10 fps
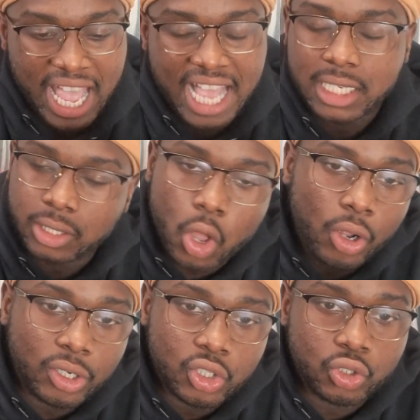as
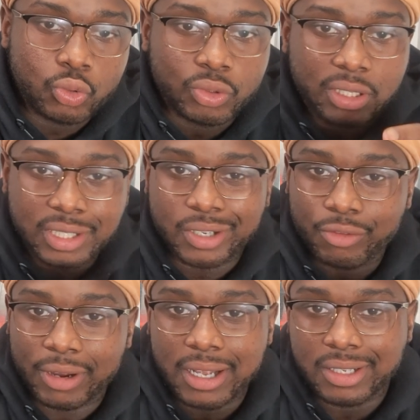long as you can
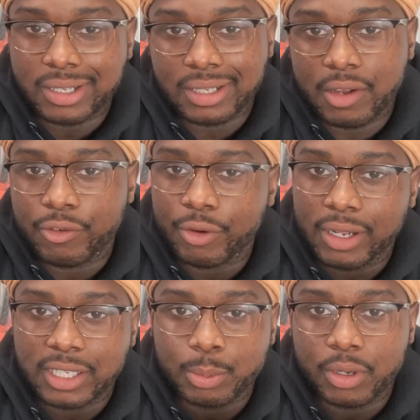surround yourself
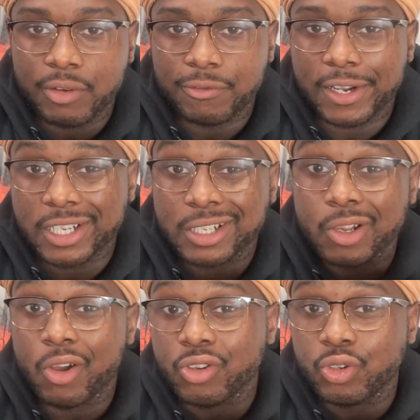around these motherfuckers, as
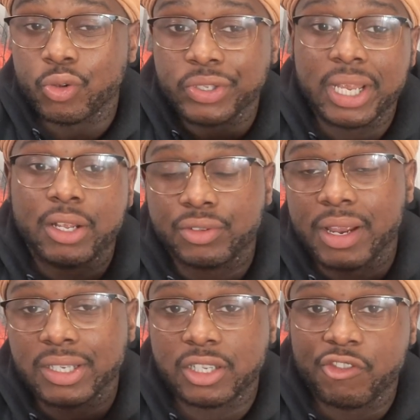long as you don't
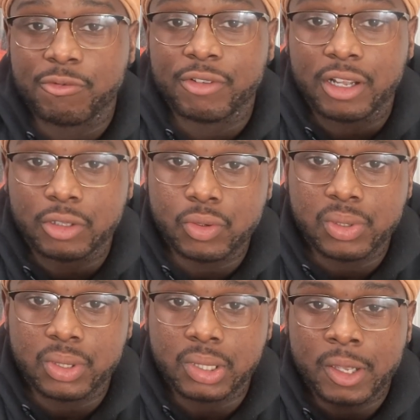surround yourself around
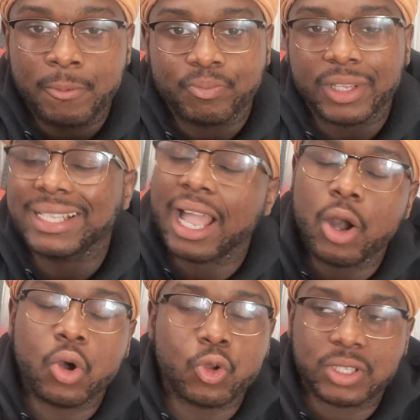losers, like that
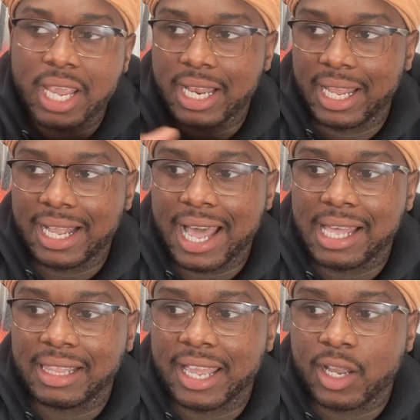old saying they
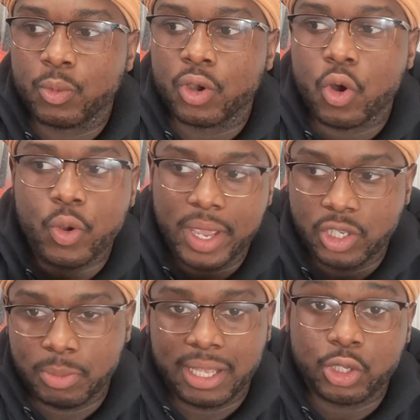got, like when old heads
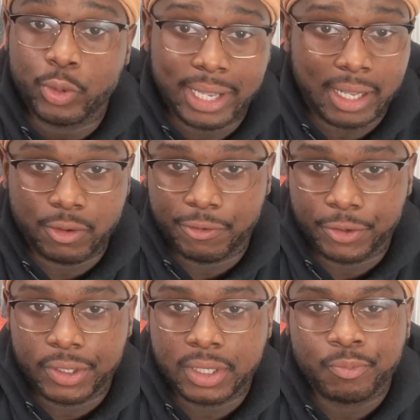be like, you ain't got no
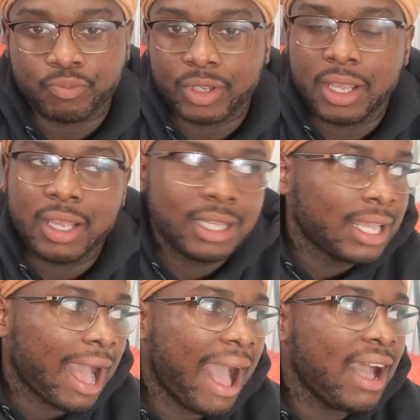friends.
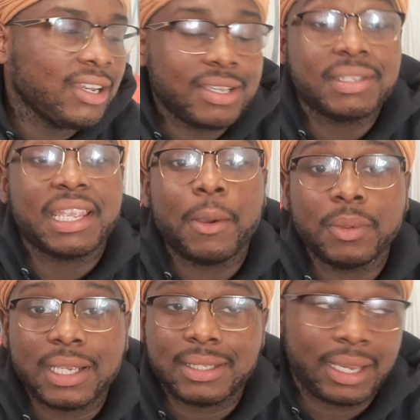I understand
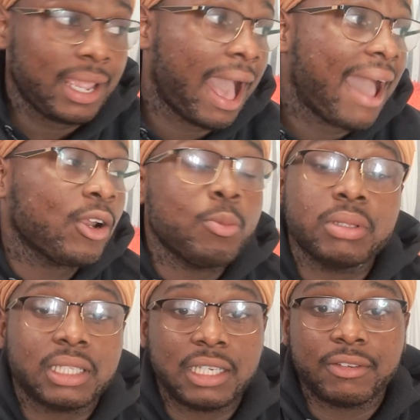what they saying. I don't
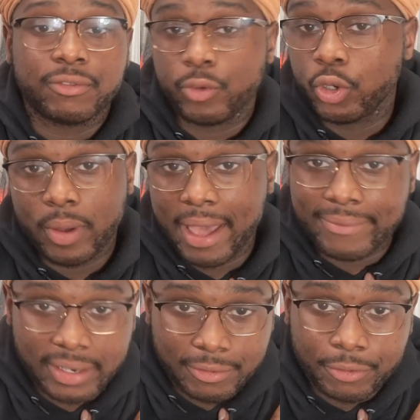believe you don't have
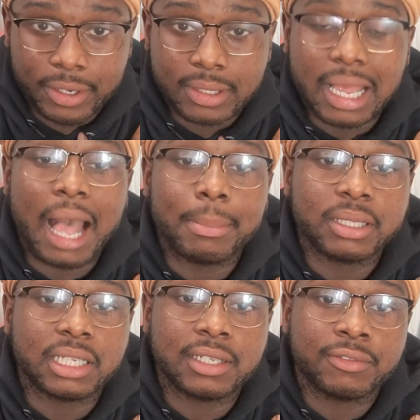any friends. I
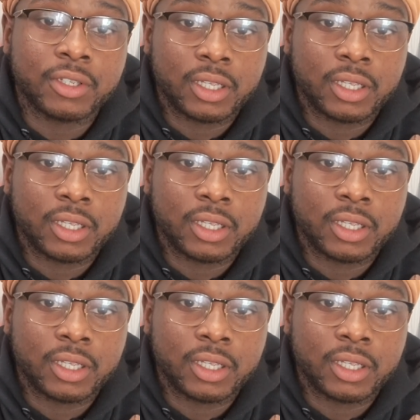believe